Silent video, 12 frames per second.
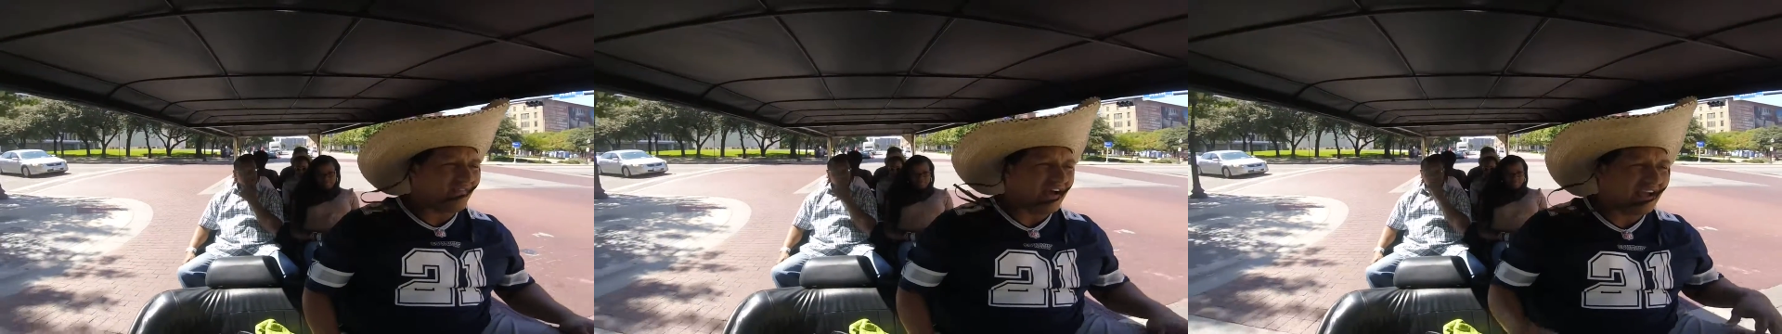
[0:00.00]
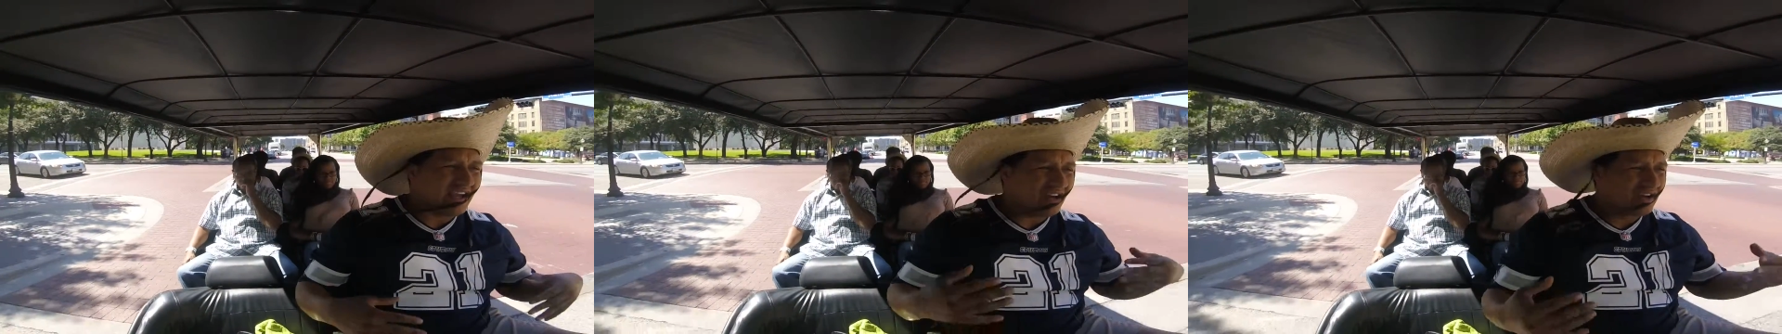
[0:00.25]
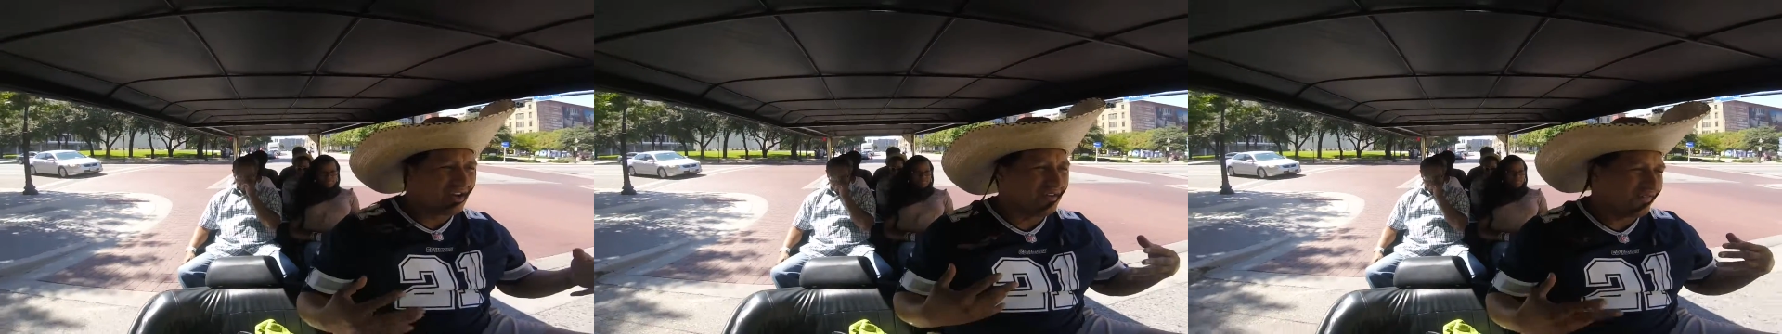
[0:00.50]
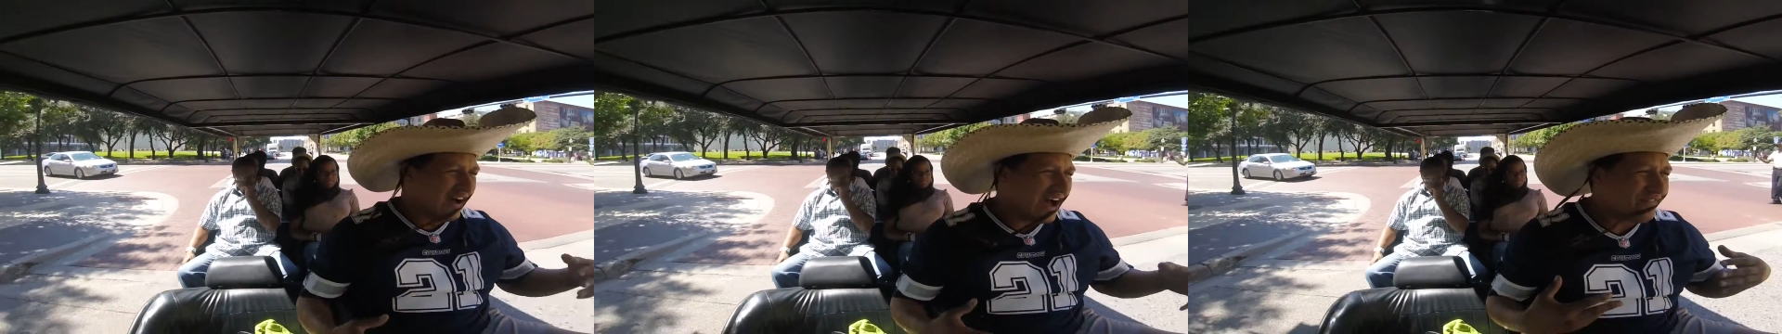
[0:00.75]
if I get a good
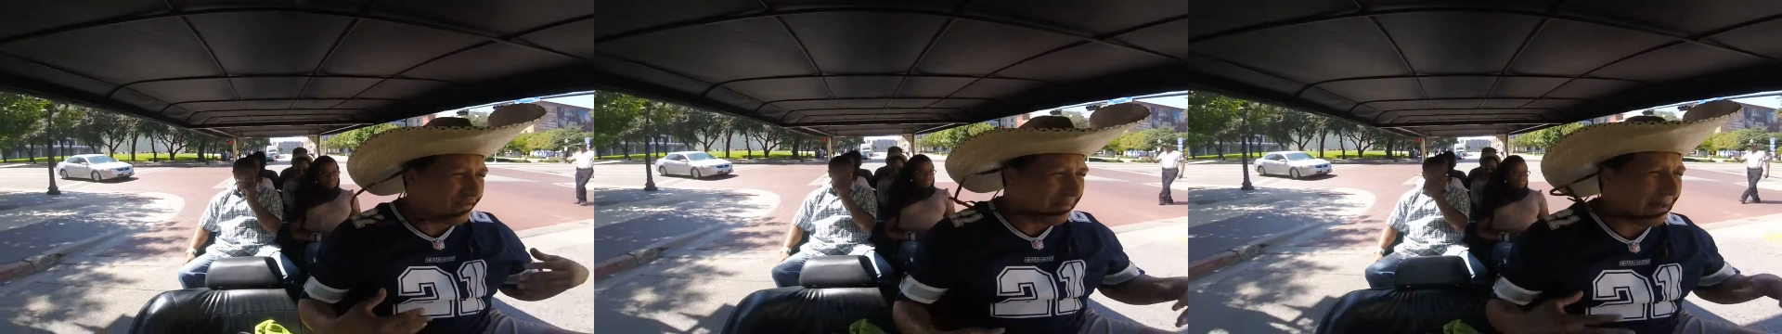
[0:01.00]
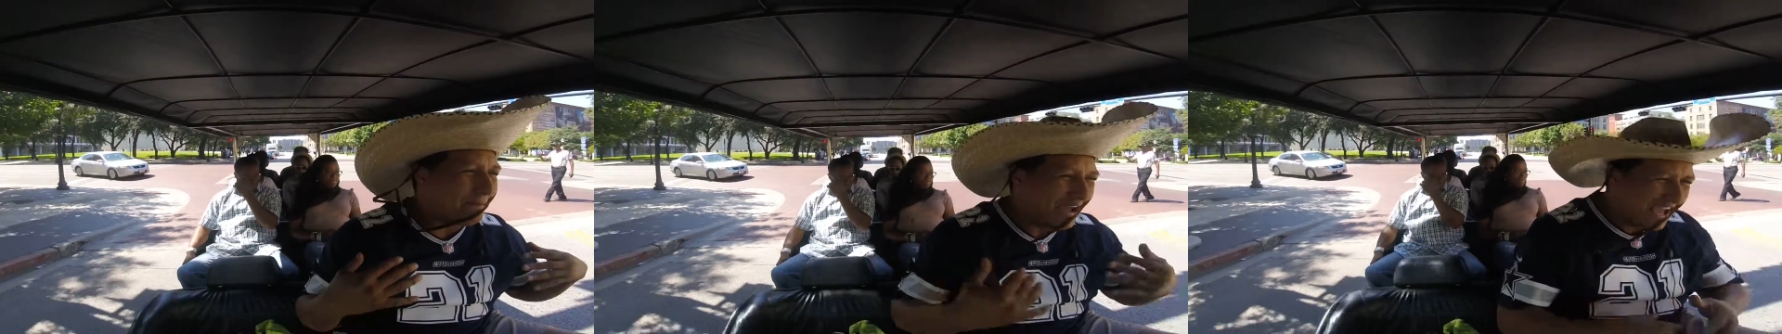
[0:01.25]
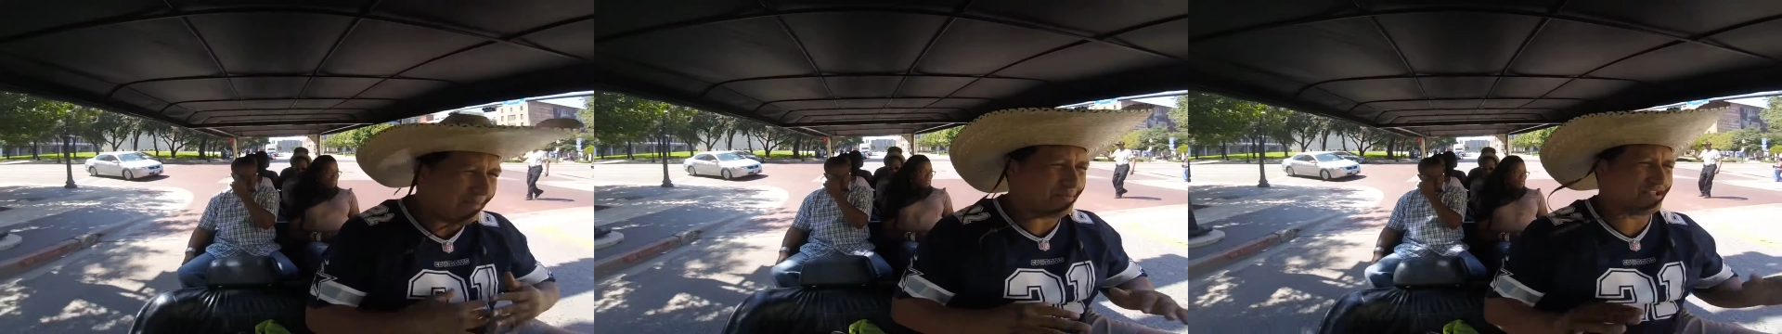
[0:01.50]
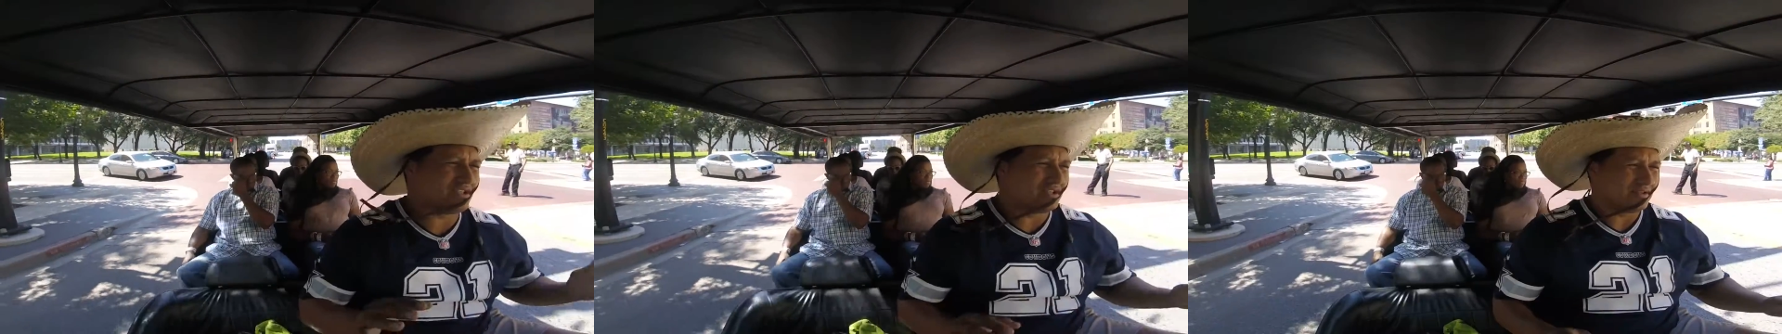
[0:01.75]
vibe from my
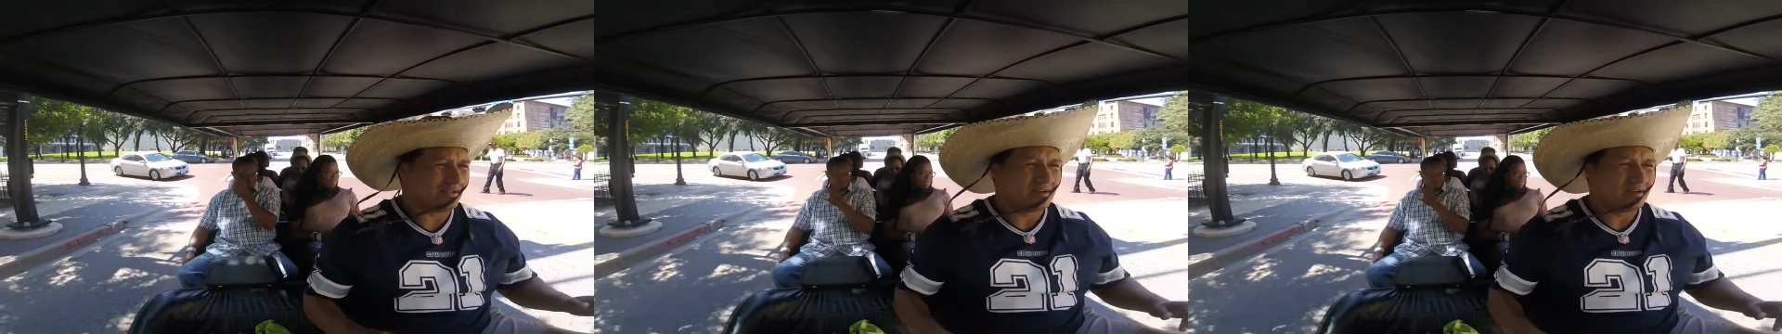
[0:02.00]
peeps,